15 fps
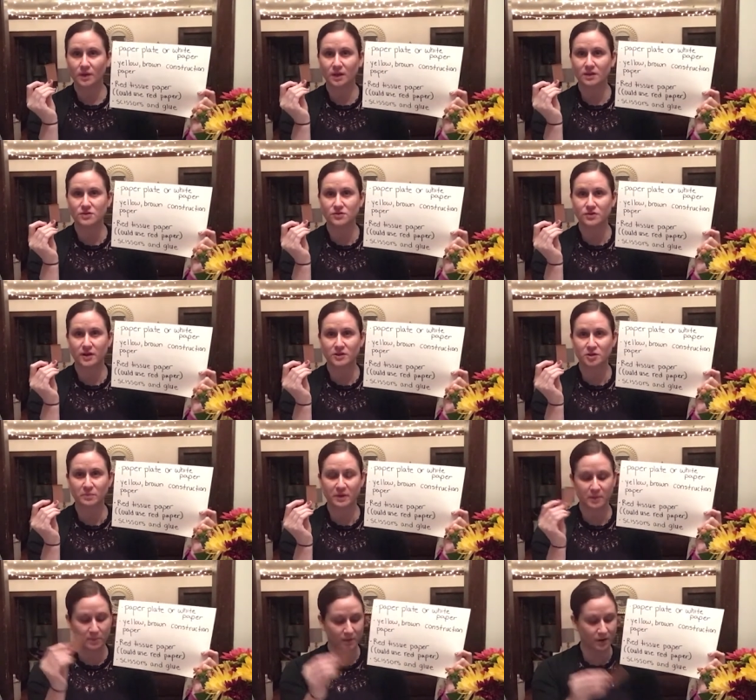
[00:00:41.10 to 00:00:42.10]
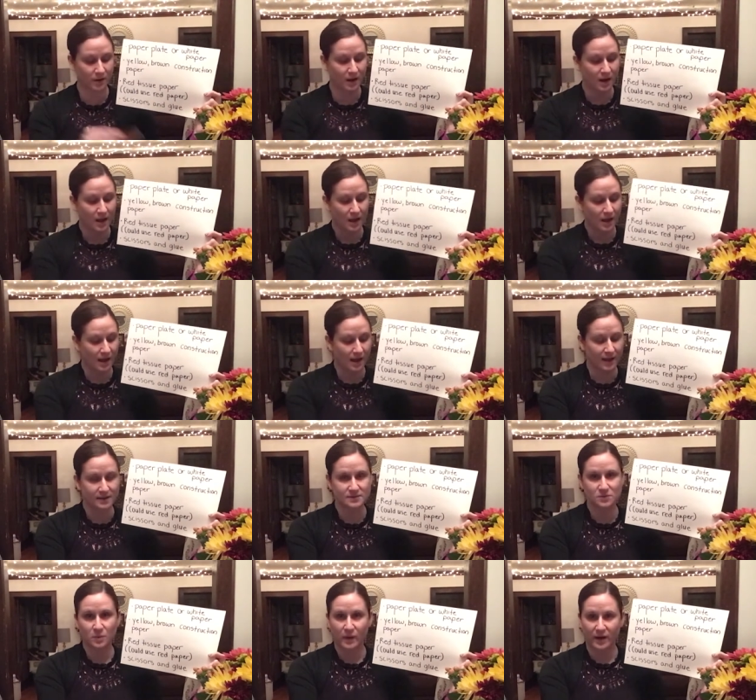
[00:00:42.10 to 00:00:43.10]
construction paper
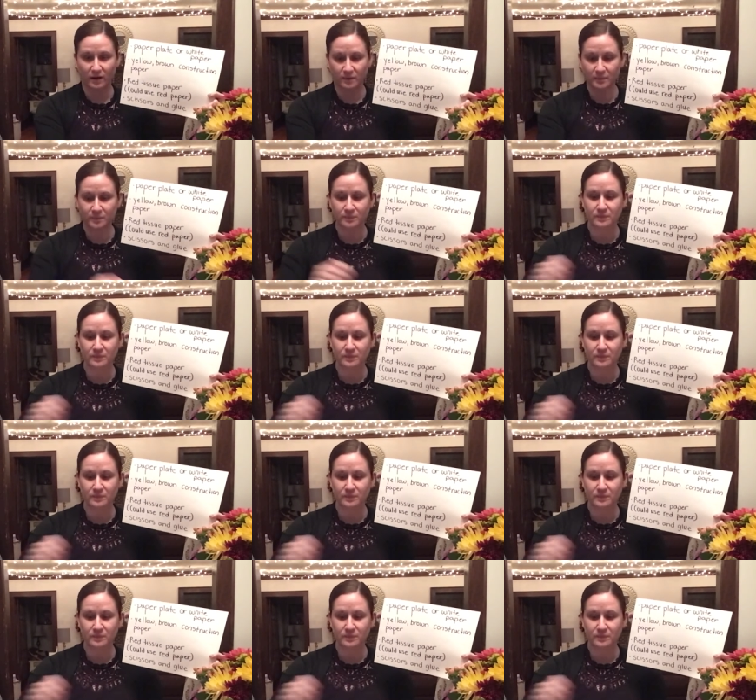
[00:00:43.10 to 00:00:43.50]
as well.